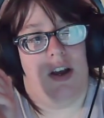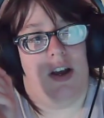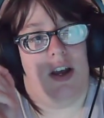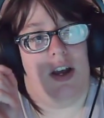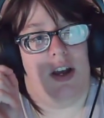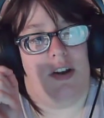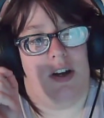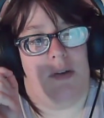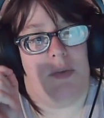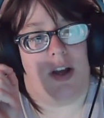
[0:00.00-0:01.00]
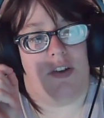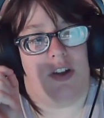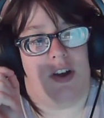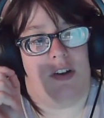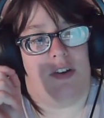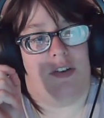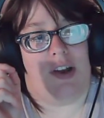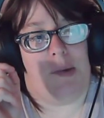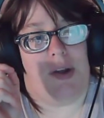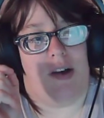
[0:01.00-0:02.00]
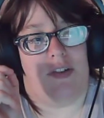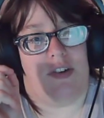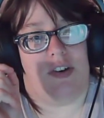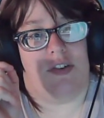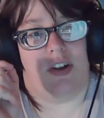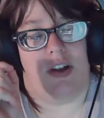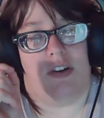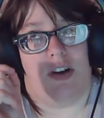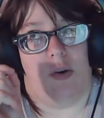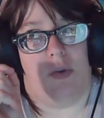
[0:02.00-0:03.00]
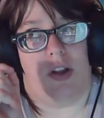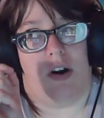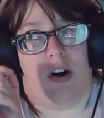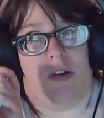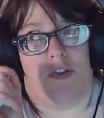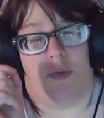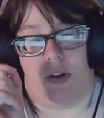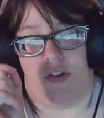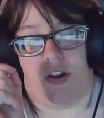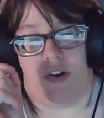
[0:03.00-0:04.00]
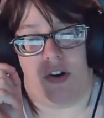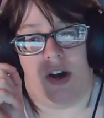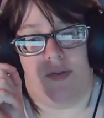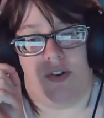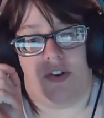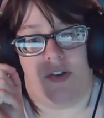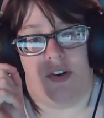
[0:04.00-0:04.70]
And, like I said, Dobby obviously does not know that Hawks is doing this undercover stuff.